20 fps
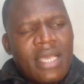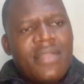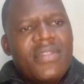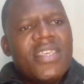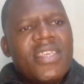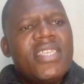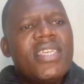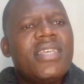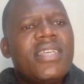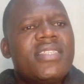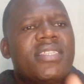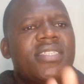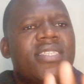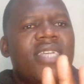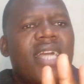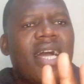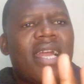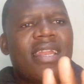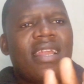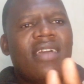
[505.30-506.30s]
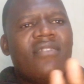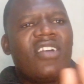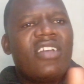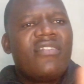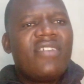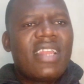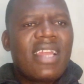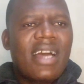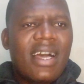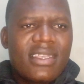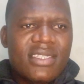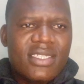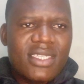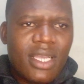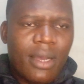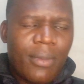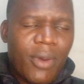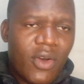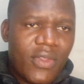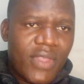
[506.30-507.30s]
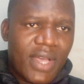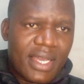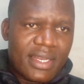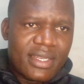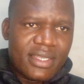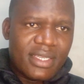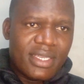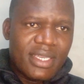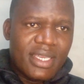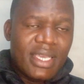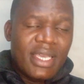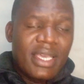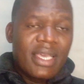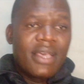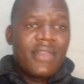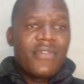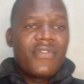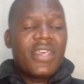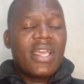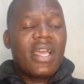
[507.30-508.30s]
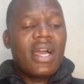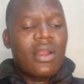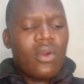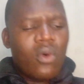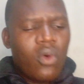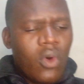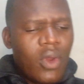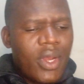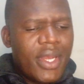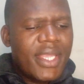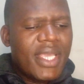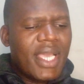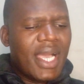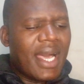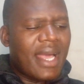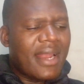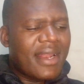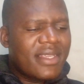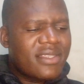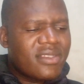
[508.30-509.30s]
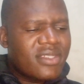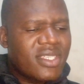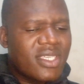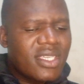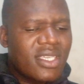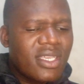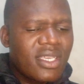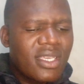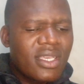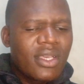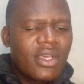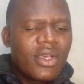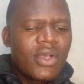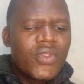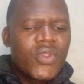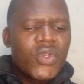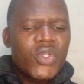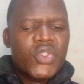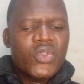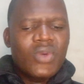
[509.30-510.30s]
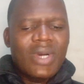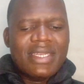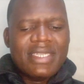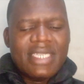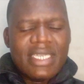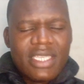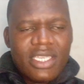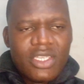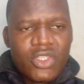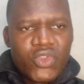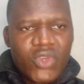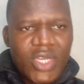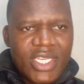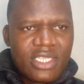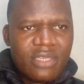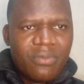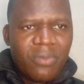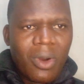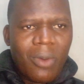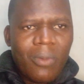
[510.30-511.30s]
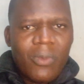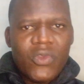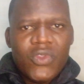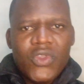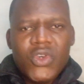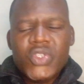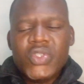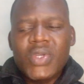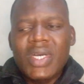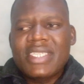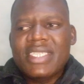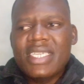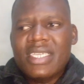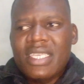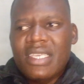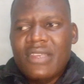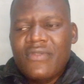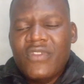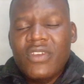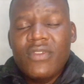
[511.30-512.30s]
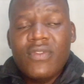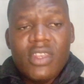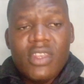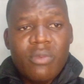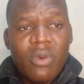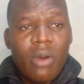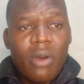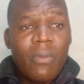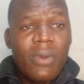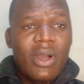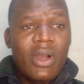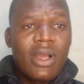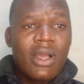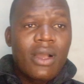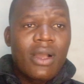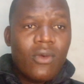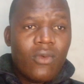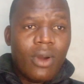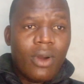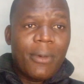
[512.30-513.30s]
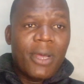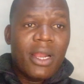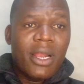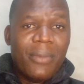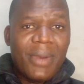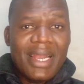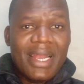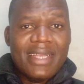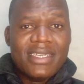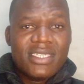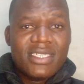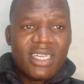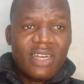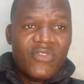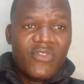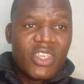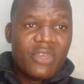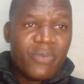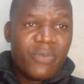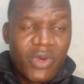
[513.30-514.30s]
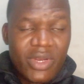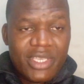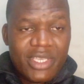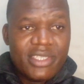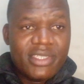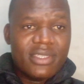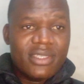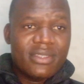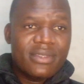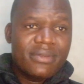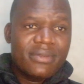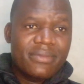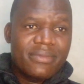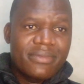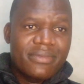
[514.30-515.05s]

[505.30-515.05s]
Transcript: The EACC can never even ask about that. They are only arresting those who are taking 20 bob, those who are taking 50 bob, kwa barabara traffic police.